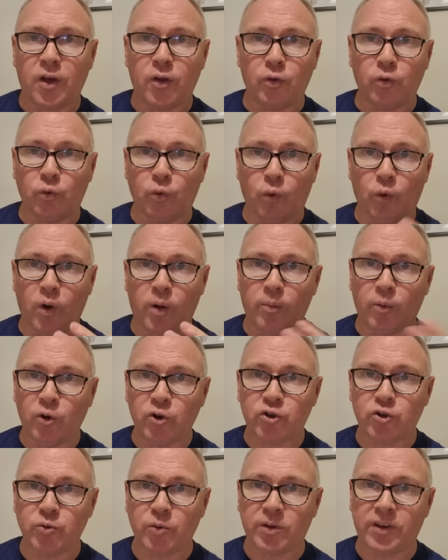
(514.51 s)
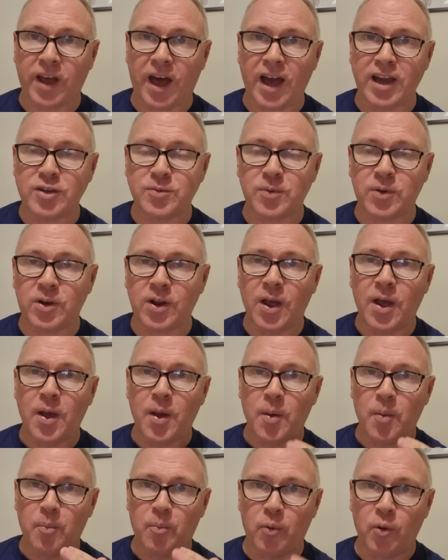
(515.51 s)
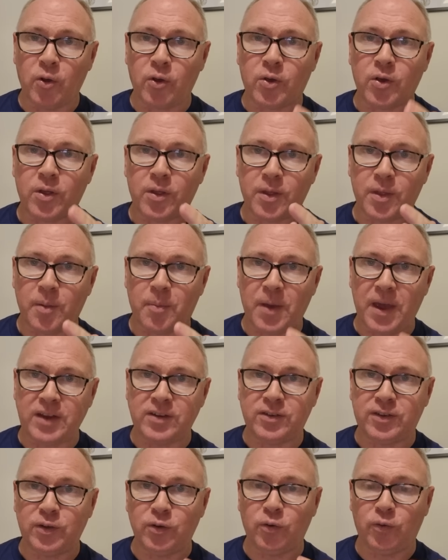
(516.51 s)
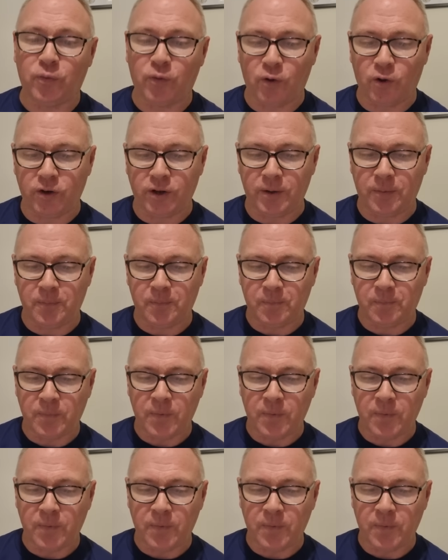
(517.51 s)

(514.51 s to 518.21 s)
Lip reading: No emotional attachment. Book the best deal for you.